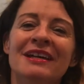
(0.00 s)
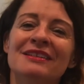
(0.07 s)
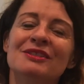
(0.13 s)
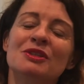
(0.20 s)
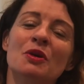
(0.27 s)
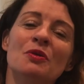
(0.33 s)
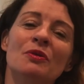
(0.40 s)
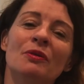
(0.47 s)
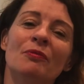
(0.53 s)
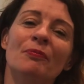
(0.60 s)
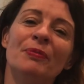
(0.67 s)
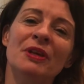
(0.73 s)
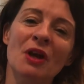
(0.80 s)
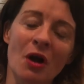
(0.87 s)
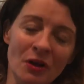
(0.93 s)

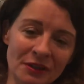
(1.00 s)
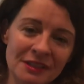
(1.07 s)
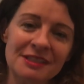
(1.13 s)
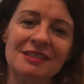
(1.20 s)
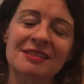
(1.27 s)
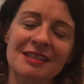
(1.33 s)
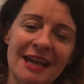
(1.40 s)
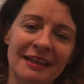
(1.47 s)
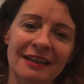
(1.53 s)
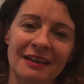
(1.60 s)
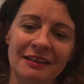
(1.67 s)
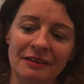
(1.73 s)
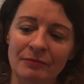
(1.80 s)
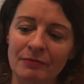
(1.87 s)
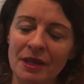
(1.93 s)
So beyond
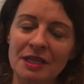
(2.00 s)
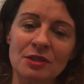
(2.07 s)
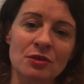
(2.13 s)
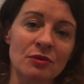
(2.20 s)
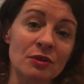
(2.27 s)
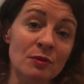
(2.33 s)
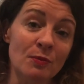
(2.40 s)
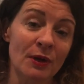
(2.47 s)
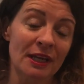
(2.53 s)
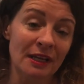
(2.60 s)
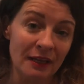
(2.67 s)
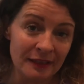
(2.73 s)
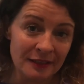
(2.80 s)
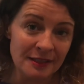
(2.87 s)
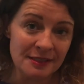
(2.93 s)
snagging, make sure you bring
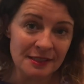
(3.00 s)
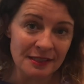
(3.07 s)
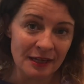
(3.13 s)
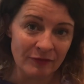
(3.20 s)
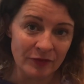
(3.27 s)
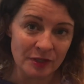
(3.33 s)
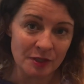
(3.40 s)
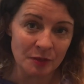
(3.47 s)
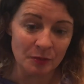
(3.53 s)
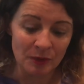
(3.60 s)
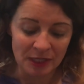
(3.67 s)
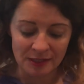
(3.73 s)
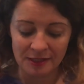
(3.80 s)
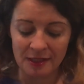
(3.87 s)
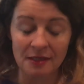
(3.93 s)
cleaners in every 2
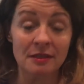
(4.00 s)
weeks.